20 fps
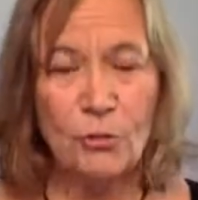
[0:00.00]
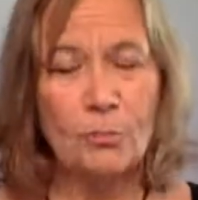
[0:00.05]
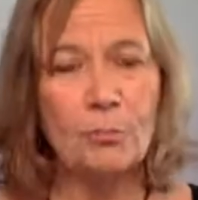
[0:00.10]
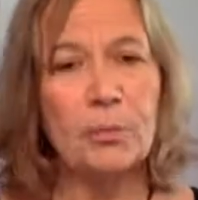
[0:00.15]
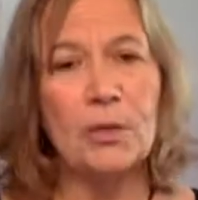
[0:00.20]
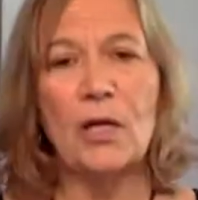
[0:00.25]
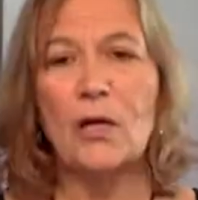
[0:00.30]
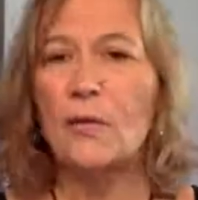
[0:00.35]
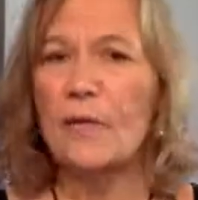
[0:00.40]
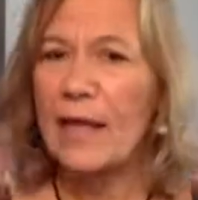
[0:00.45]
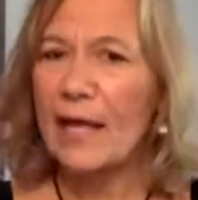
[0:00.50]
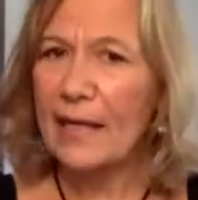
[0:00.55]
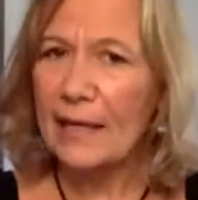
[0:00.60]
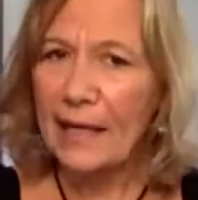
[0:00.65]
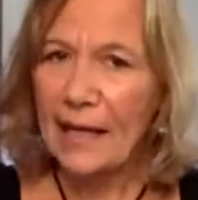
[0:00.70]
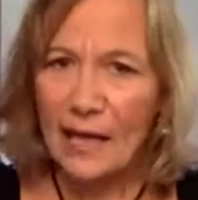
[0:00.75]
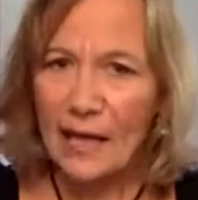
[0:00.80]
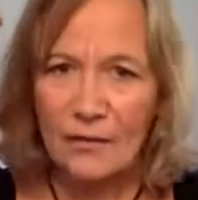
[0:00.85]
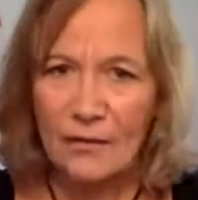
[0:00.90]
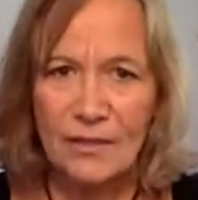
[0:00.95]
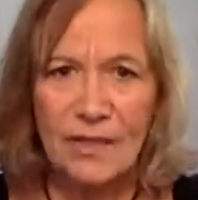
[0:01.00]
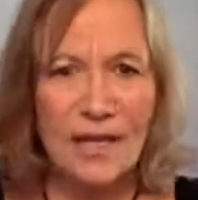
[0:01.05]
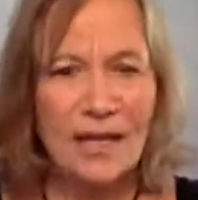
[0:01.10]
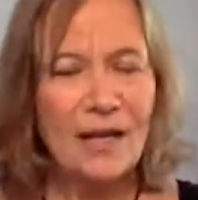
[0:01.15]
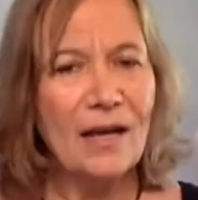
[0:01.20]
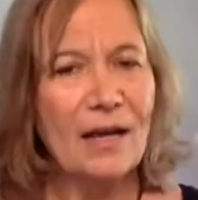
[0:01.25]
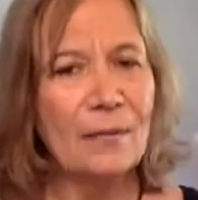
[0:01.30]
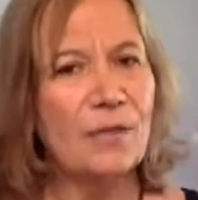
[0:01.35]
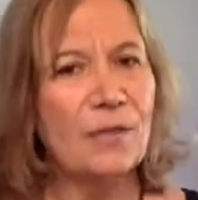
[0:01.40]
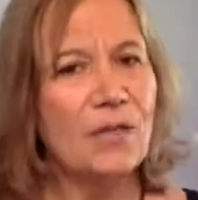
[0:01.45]
blow that out.
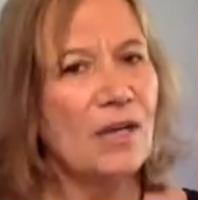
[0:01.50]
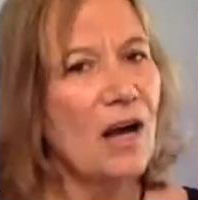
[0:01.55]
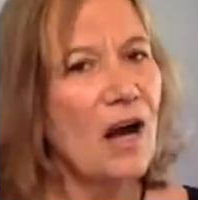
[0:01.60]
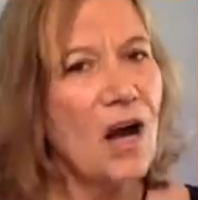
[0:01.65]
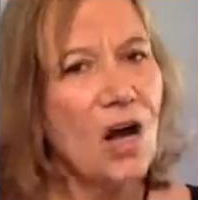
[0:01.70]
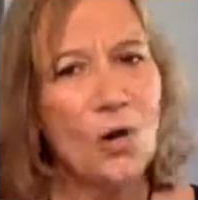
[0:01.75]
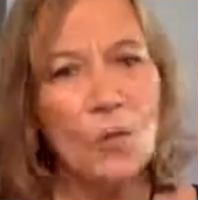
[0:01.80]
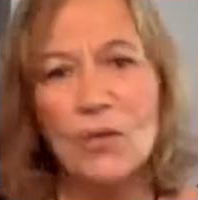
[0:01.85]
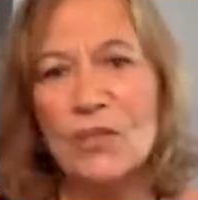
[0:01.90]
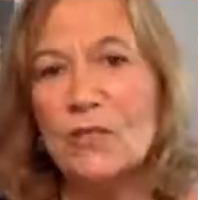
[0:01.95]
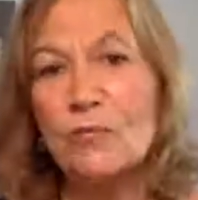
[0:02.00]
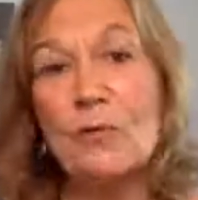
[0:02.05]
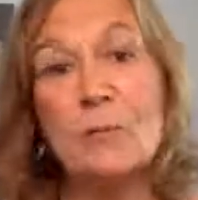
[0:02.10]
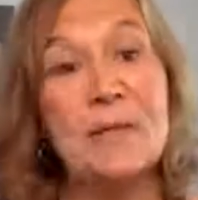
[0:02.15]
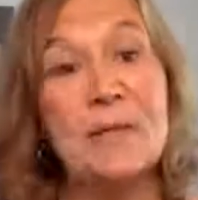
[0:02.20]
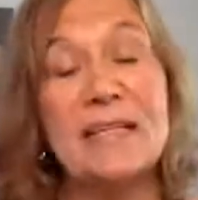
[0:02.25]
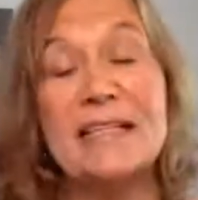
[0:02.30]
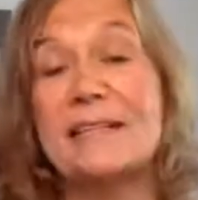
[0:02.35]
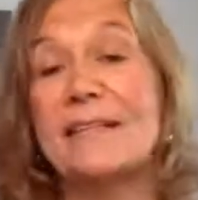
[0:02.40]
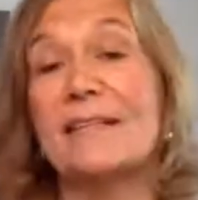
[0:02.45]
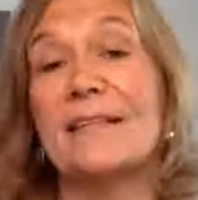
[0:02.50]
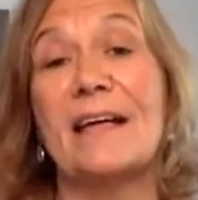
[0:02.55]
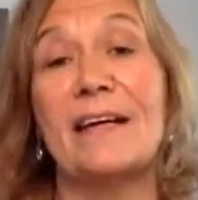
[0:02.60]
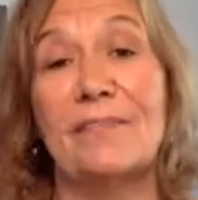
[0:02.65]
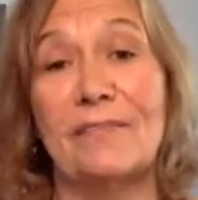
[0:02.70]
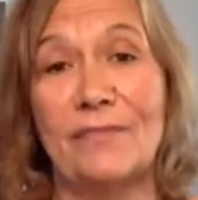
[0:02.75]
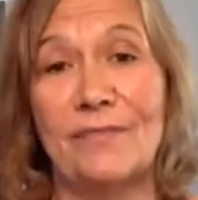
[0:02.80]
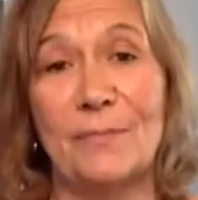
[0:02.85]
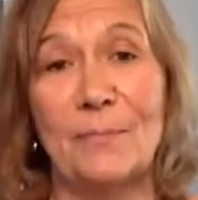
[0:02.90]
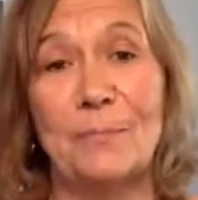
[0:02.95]
I'm going to always repeat
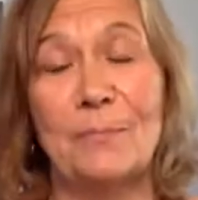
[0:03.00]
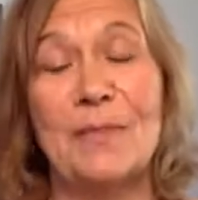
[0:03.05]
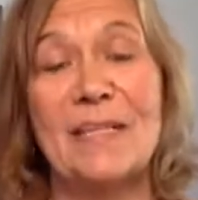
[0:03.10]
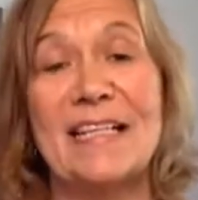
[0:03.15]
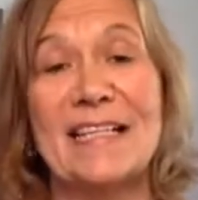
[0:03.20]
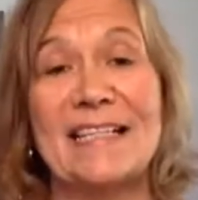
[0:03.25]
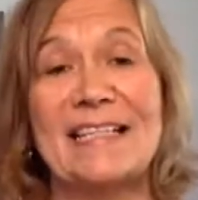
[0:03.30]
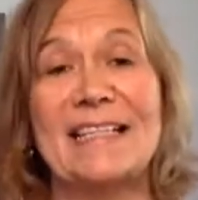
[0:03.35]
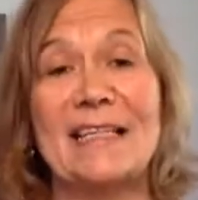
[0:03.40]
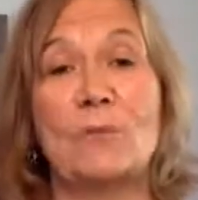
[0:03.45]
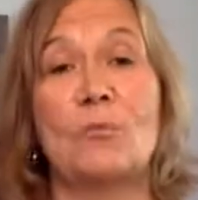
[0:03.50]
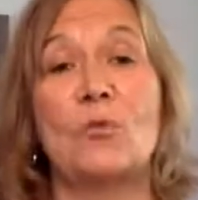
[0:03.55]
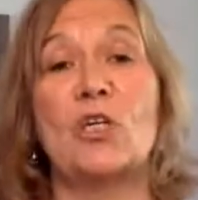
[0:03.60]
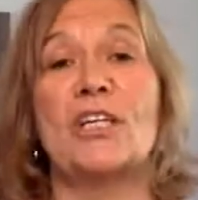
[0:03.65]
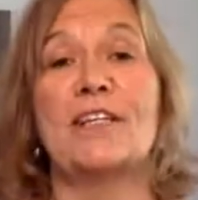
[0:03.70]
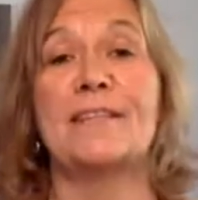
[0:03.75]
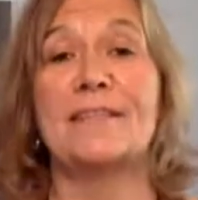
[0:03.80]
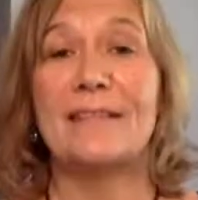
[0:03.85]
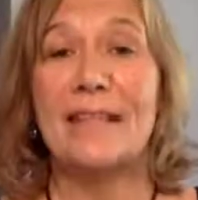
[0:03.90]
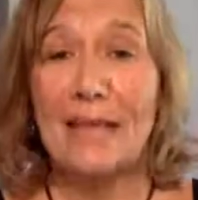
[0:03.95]
stuff because it works.